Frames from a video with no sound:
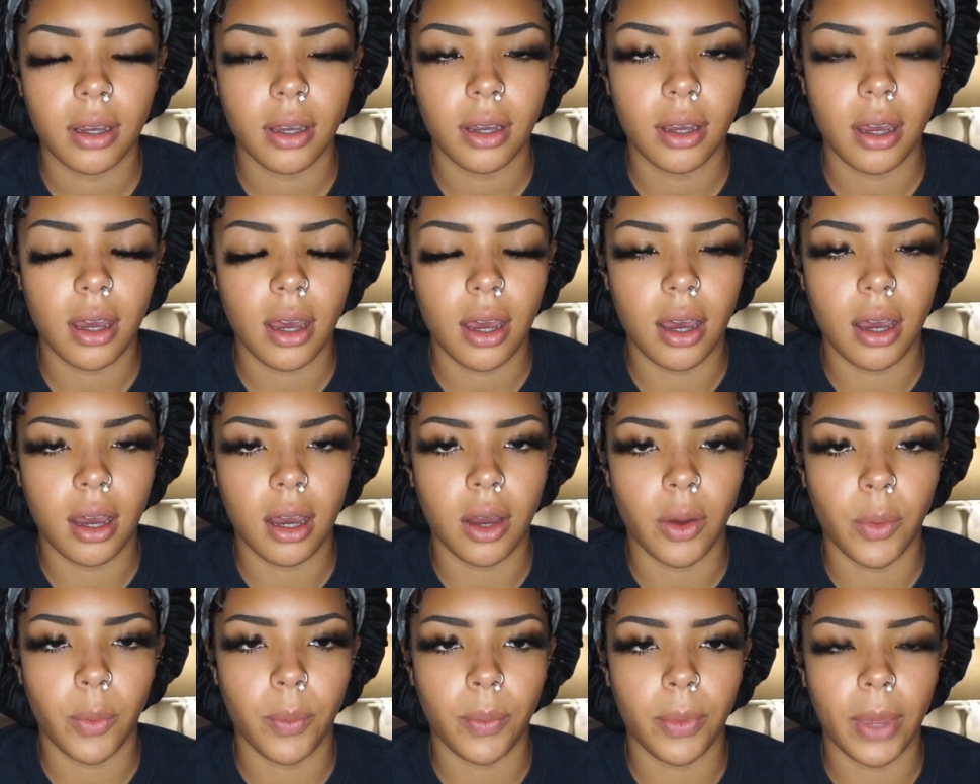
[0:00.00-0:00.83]

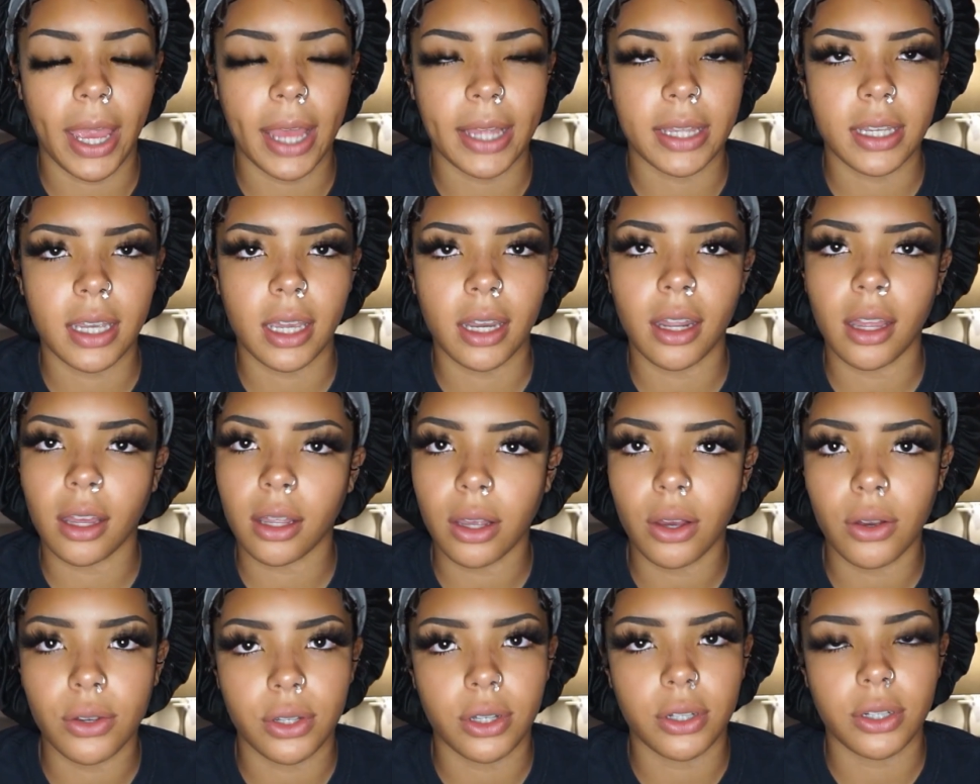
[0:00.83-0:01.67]
um, it's getting
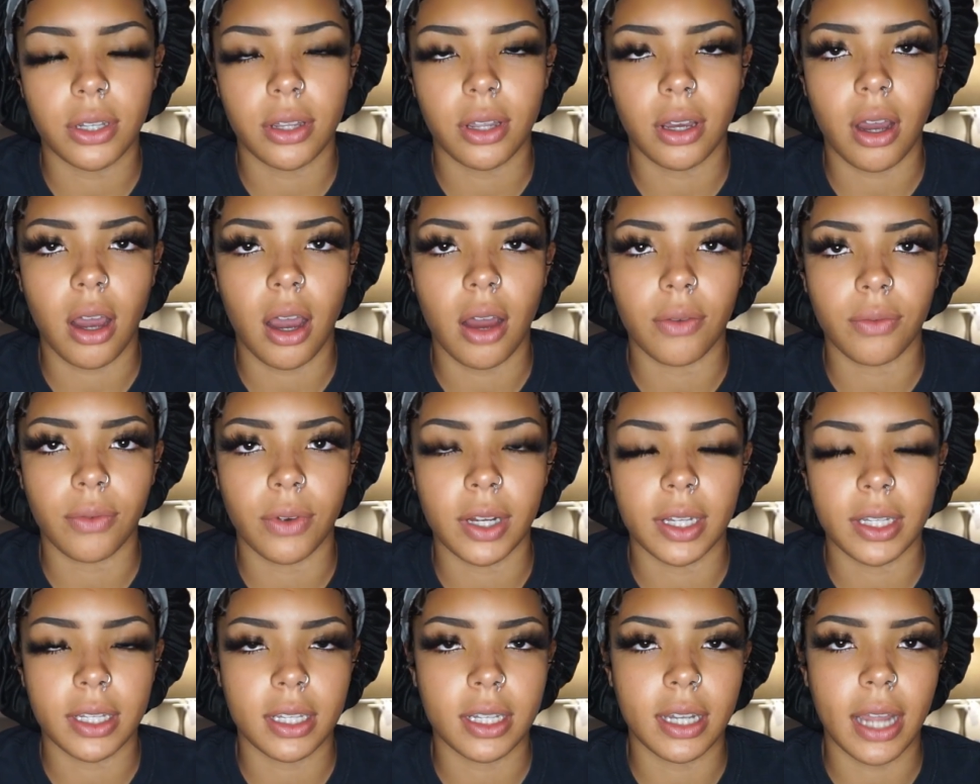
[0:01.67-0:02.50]
closer to the
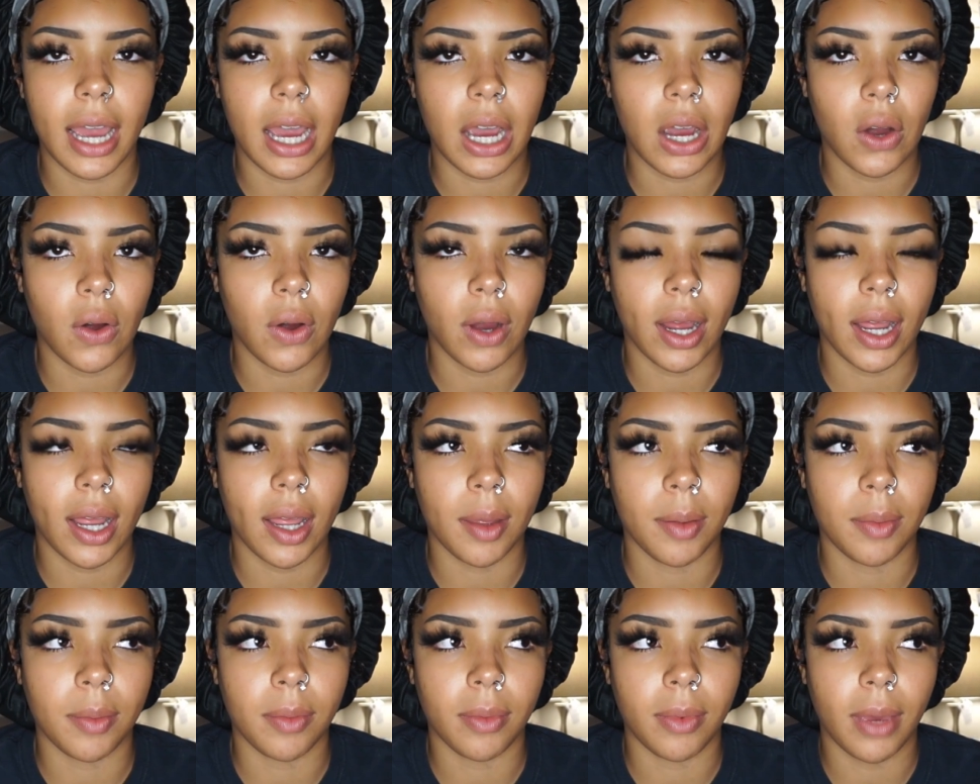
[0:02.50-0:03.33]
conference now
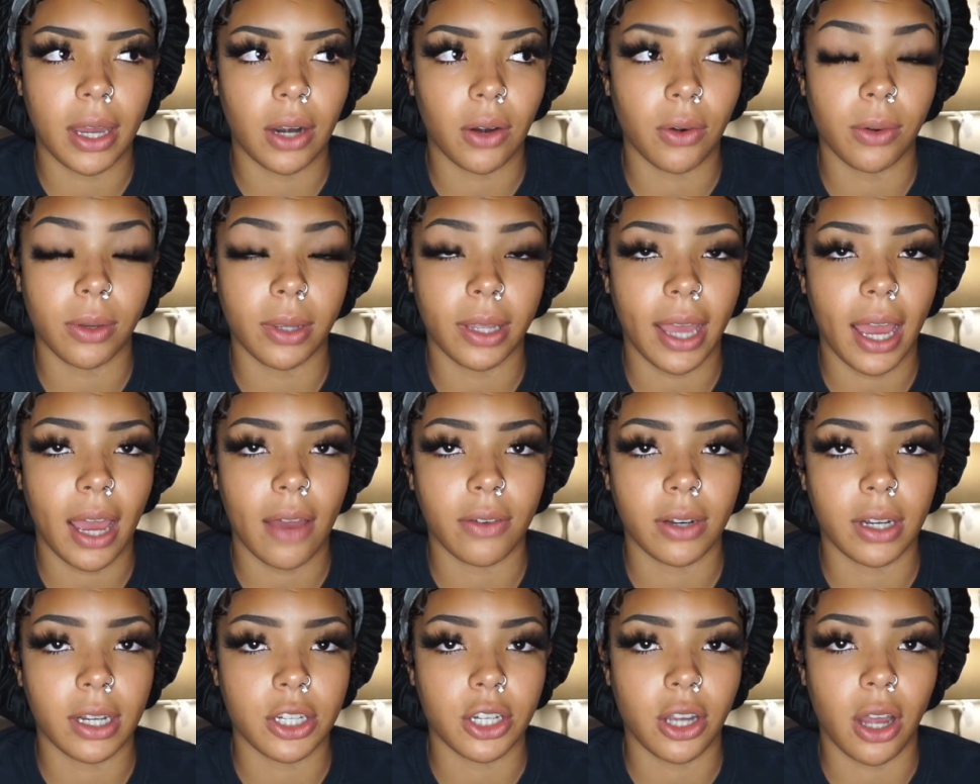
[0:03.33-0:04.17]
i'm i don't really have
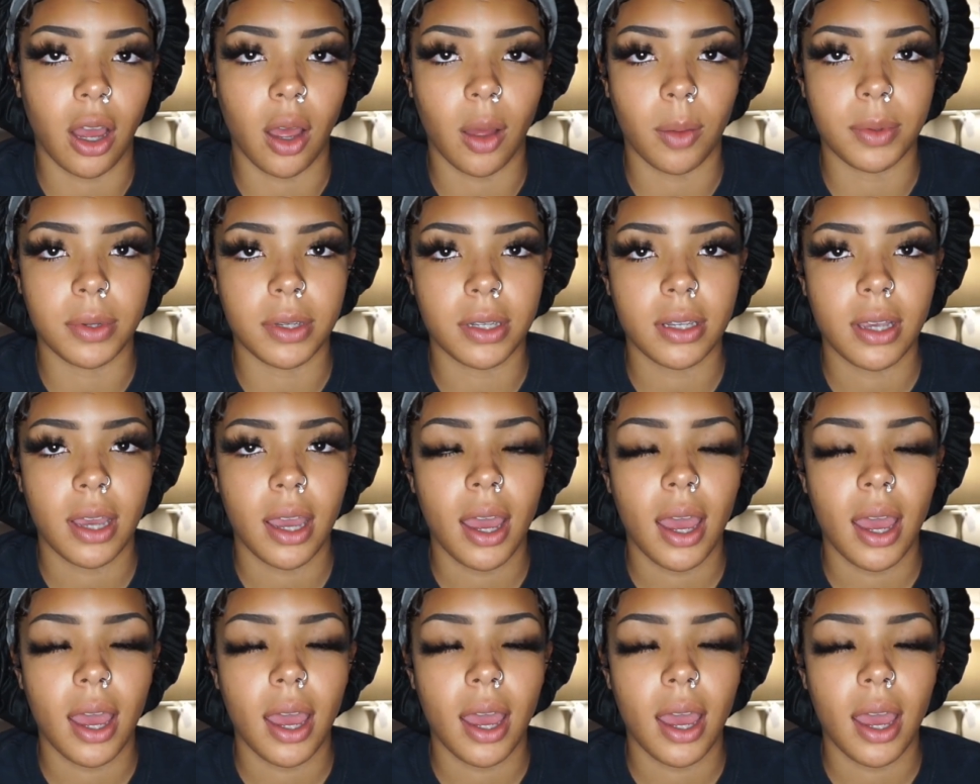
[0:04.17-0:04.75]
any jobs